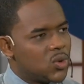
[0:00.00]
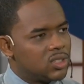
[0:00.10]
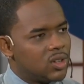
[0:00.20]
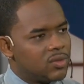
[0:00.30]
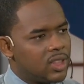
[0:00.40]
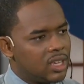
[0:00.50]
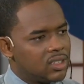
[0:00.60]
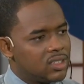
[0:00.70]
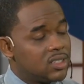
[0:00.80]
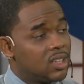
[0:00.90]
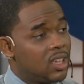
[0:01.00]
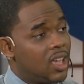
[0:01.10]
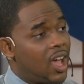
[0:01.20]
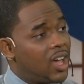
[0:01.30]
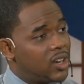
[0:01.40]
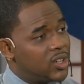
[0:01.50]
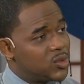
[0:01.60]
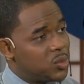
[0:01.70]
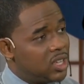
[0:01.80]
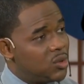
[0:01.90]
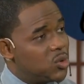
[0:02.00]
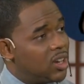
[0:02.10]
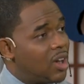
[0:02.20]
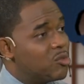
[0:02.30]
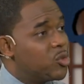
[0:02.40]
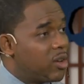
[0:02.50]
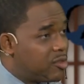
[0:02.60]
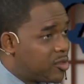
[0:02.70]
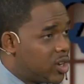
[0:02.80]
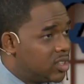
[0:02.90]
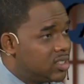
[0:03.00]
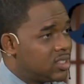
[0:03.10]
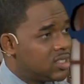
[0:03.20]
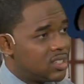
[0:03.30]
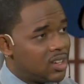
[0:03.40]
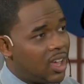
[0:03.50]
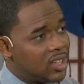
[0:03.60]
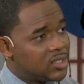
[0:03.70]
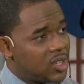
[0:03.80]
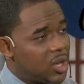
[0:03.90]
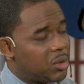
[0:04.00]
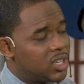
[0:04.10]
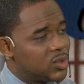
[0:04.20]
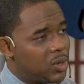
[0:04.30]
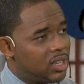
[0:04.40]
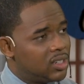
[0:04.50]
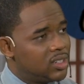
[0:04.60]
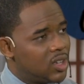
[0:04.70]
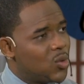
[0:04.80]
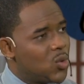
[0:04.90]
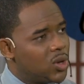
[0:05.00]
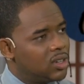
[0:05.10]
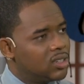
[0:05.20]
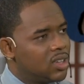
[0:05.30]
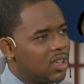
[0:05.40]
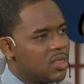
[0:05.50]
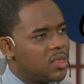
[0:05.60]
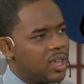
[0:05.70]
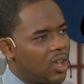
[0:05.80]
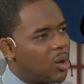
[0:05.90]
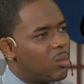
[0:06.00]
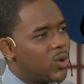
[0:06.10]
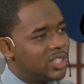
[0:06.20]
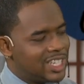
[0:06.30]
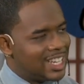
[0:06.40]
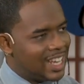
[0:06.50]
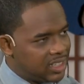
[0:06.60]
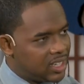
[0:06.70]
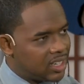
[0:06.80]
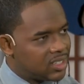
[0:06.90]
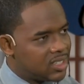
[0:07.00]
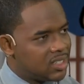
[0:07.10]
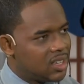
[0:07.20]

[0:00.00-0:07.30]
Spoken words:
sorts of things. And as we would have referenced the last time as well, the whole thing about genetics.